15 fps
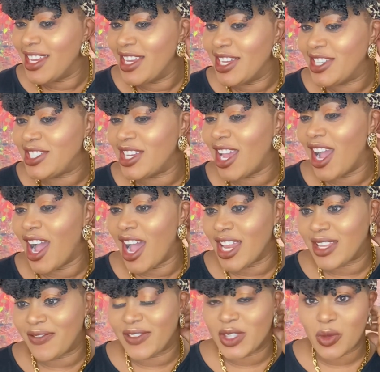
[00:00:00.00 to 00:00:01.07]
She
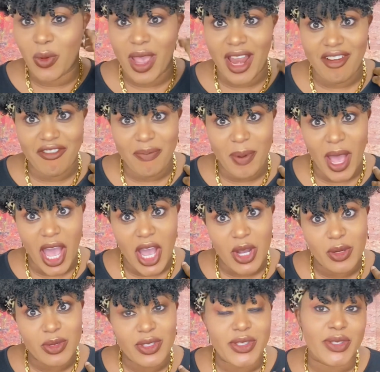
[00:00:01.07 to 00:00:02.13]
hot for 12
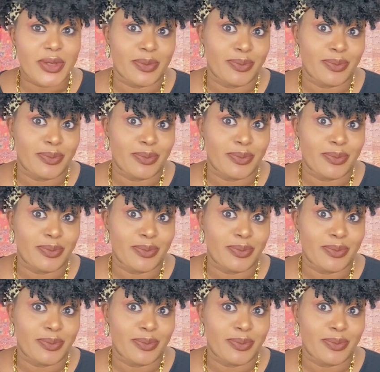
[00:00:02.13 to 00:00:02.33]
pounds.